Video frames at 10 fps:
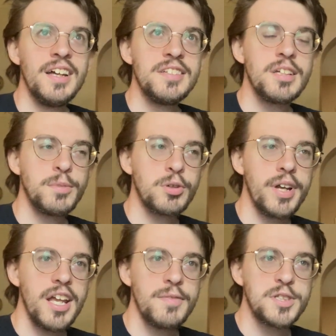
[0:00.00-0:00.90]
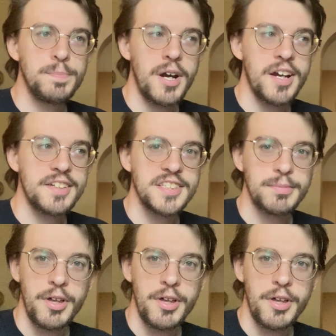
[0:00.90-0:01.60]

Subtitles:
some creative spark to some